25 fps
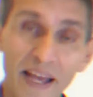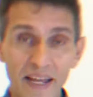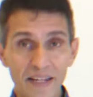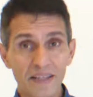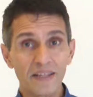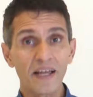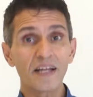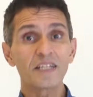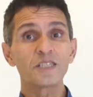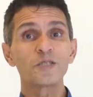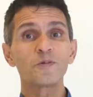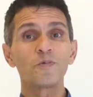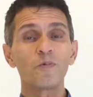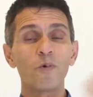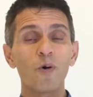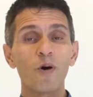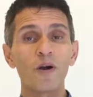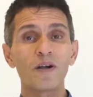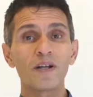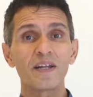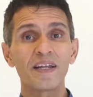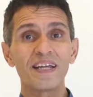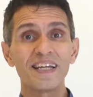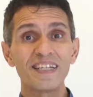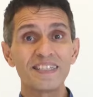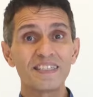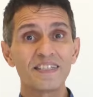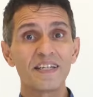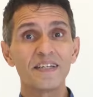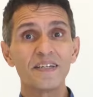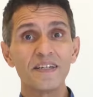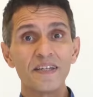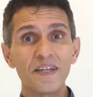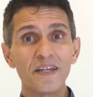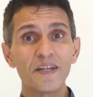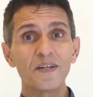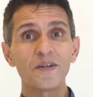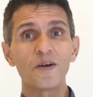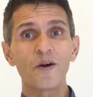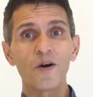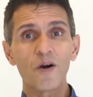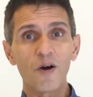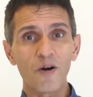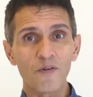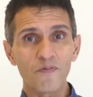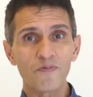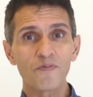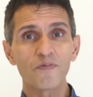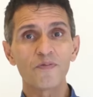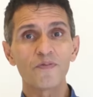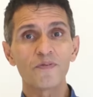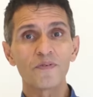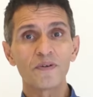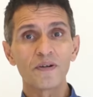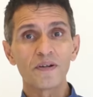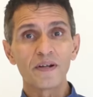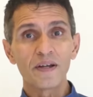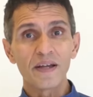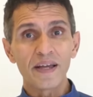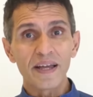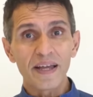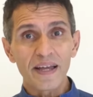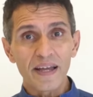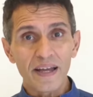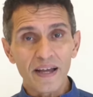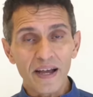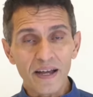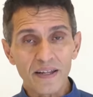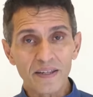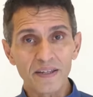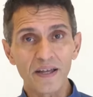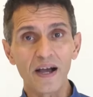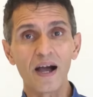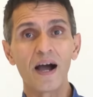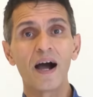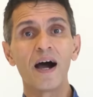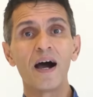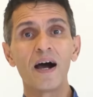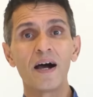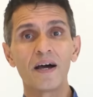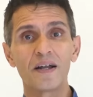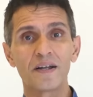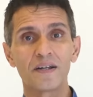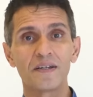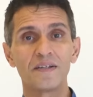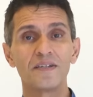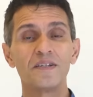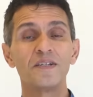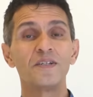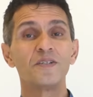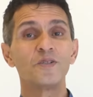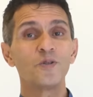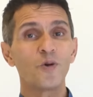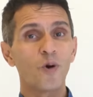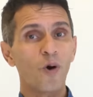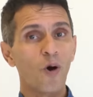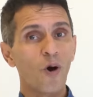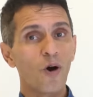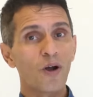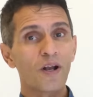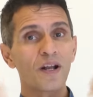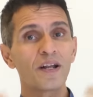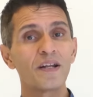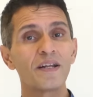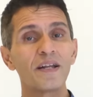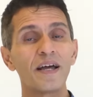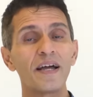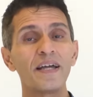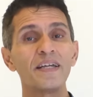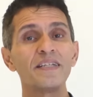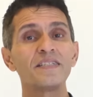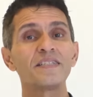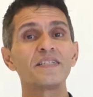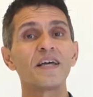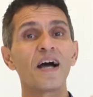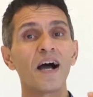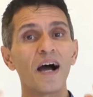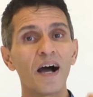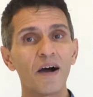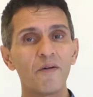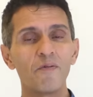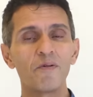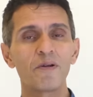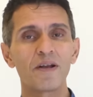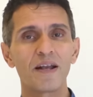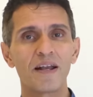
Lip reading: And that's what is the need of the hour, to organize our